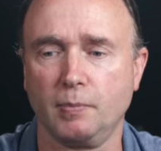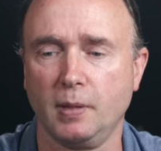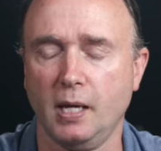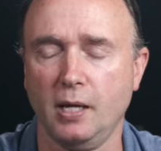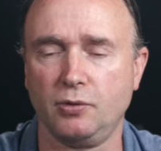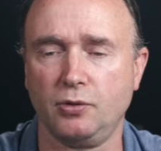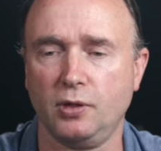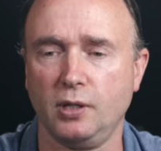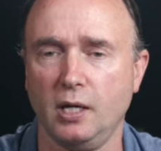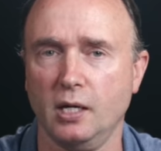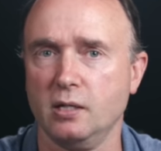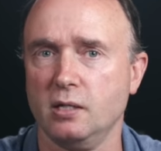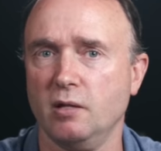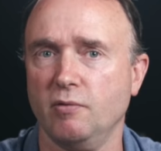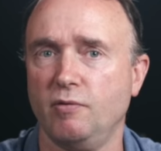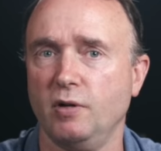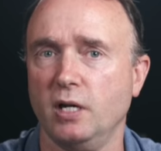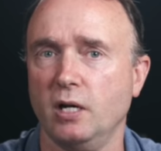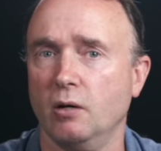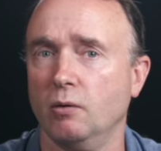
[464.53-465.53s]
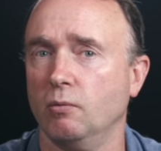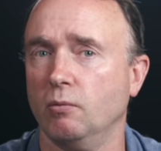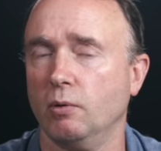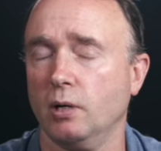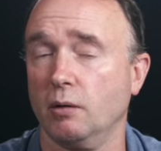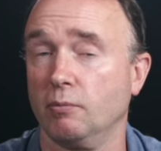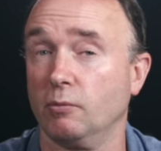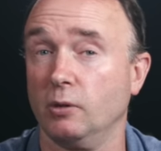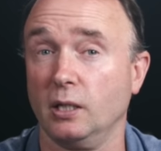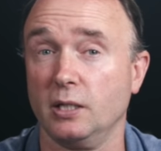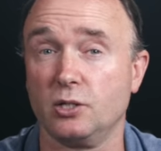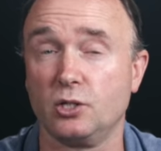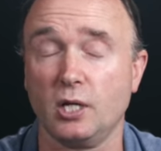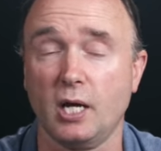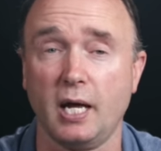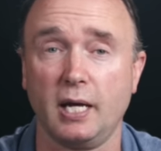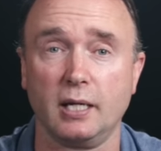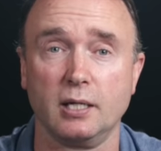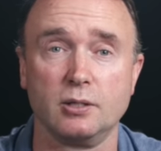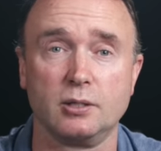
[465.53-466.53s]
at the end of the video, what I'm really
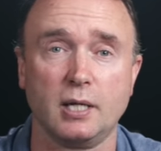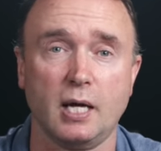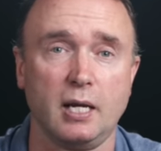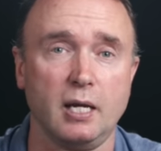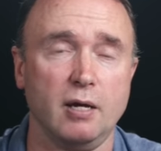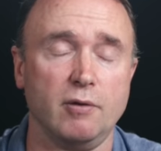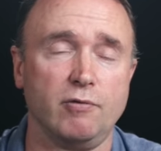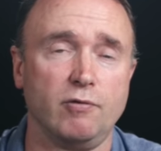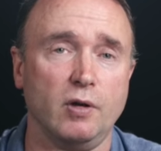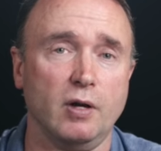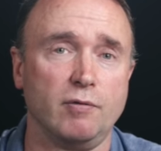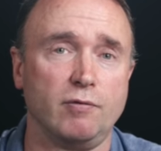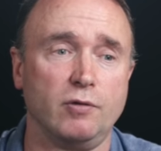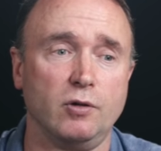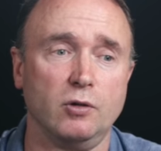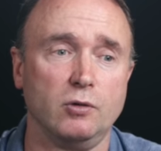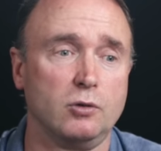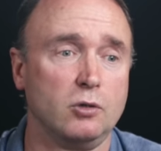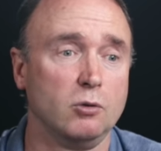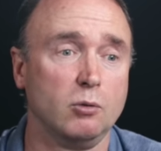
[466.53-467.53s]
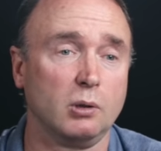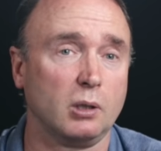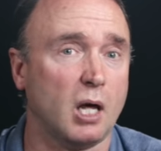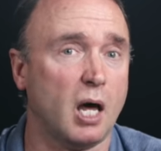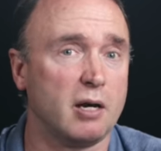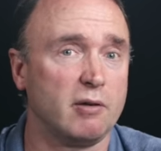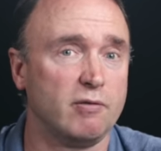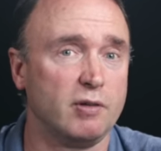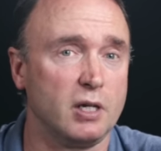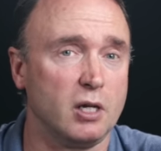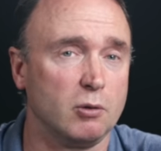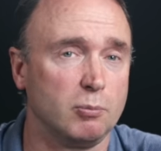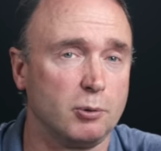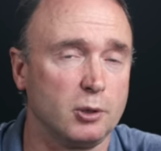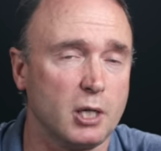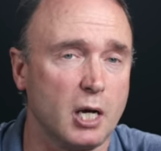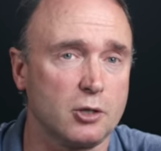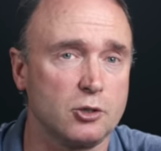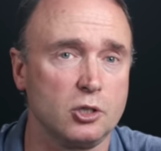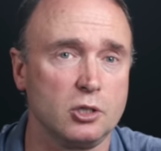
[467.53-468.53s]
saying is that if you do a lot of video
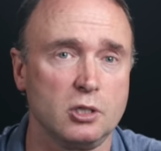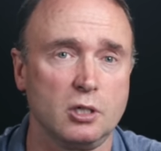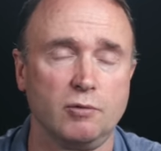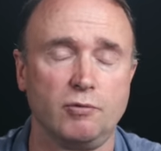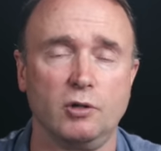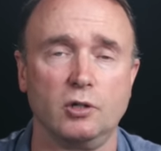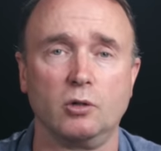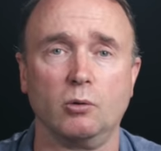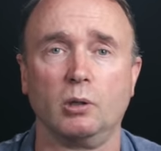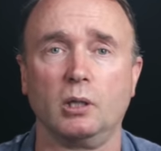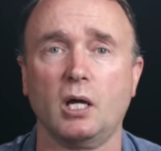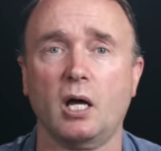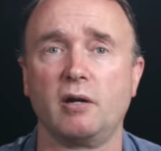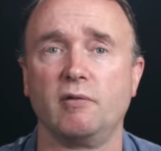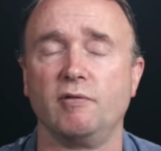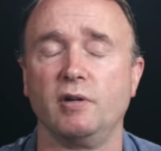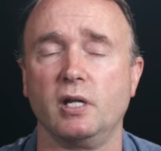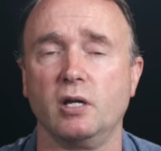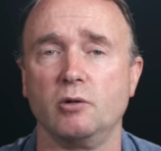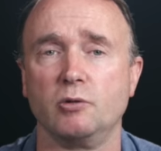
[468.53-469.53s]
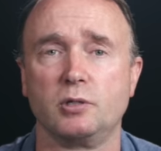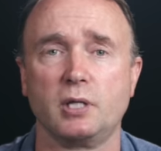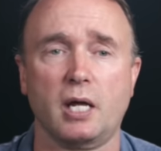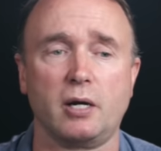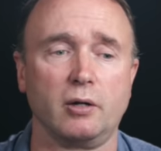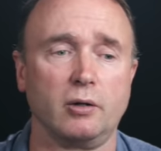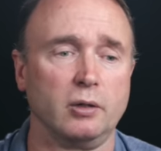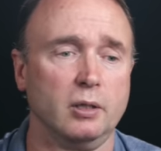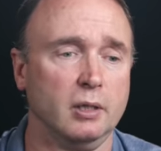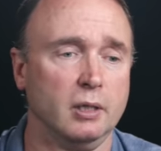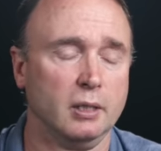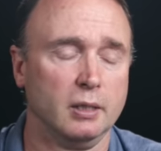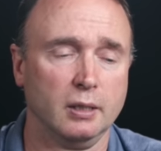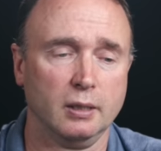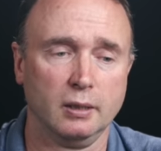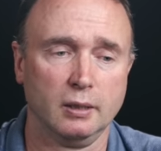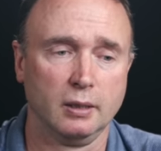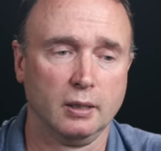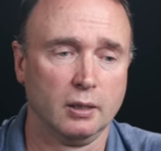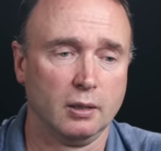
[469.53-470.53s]
productions, if you do a lot of videos that are
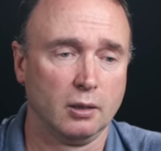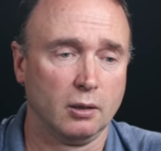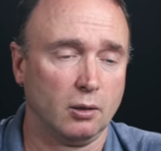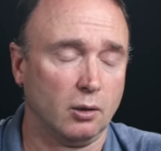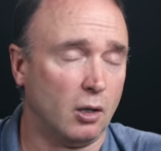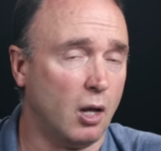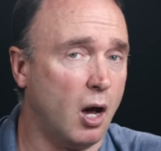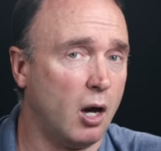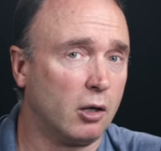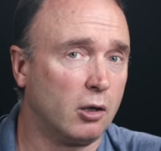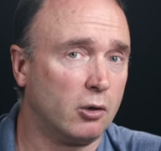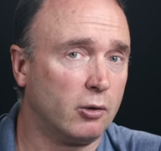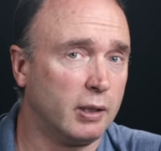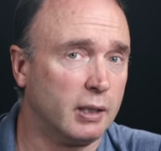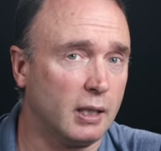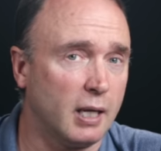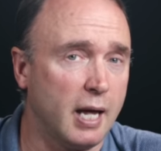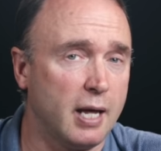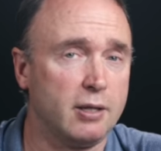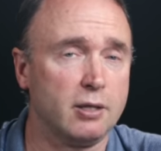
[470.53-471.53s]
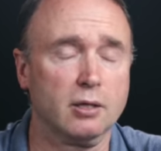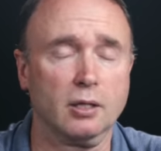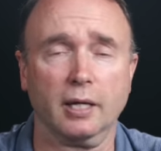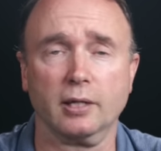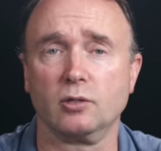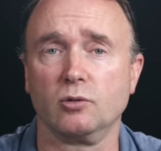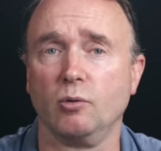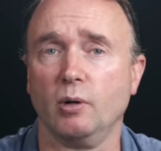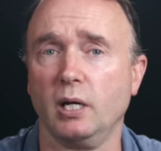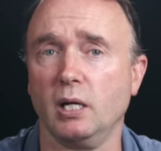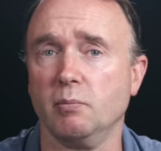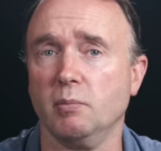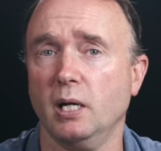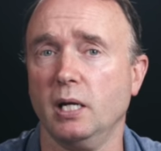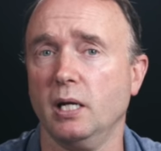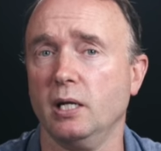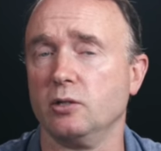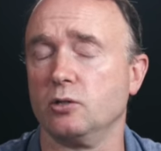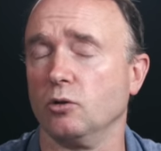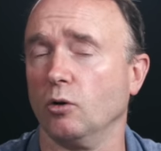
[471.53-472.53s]
longer in length, like 20
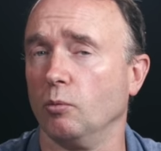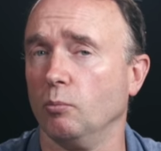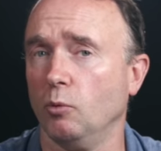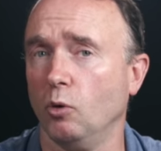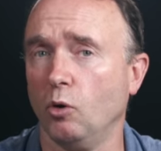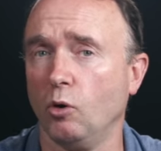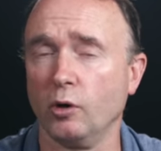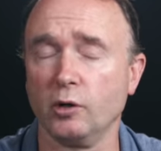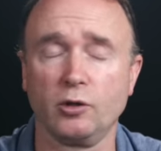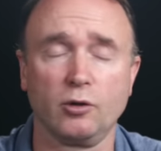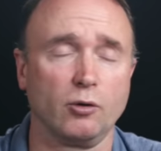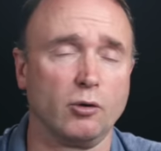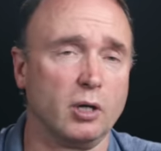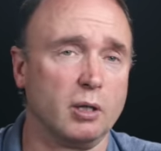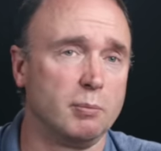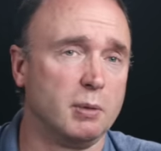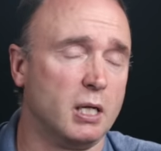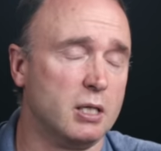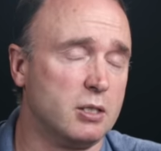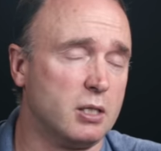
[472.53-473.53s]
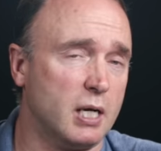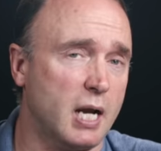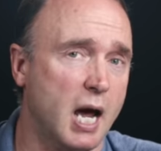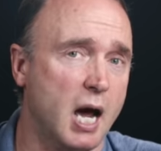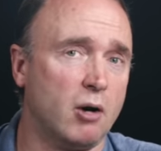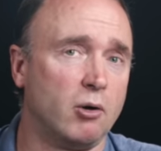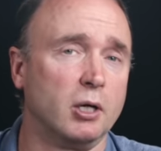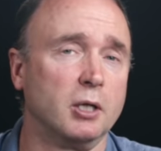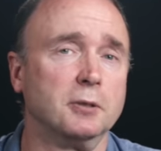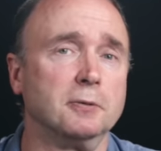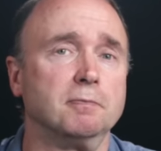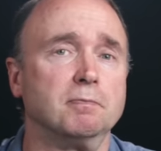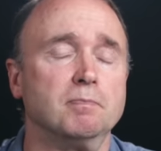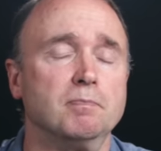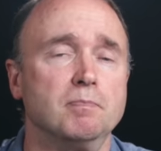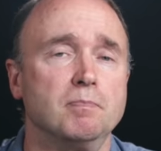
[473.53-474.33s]
minutes or more, 30 minutes, an hour,